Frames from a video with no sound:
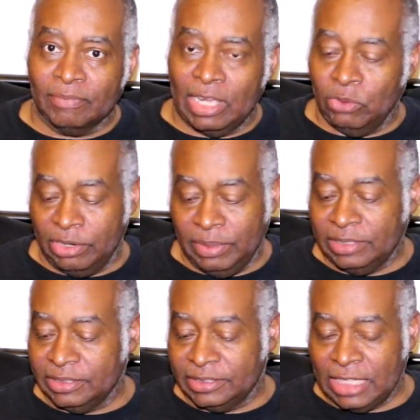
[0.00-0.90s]
It would have been
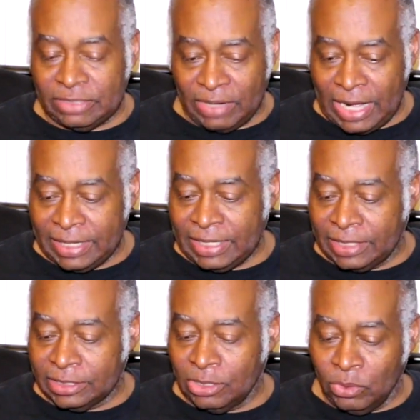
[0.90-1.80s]
a success if I hadn't
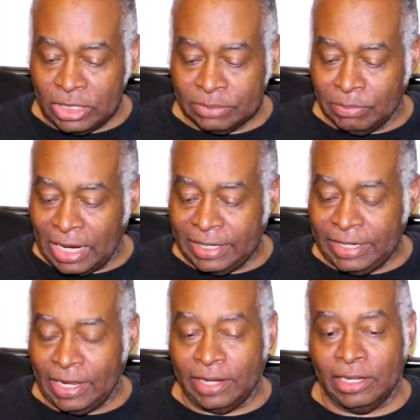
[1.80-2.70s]
got the coins, but I
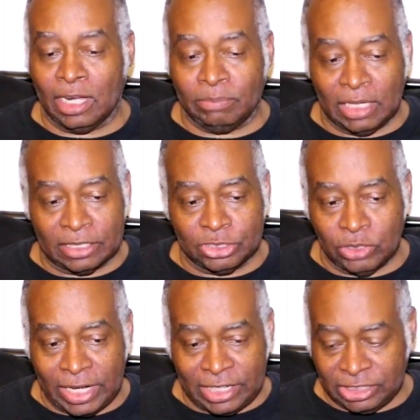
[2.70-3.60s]
dug up a lot of
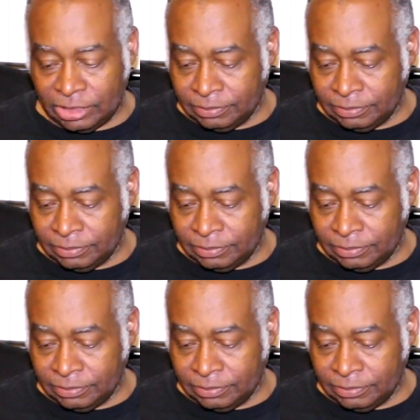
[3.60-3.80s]
trash,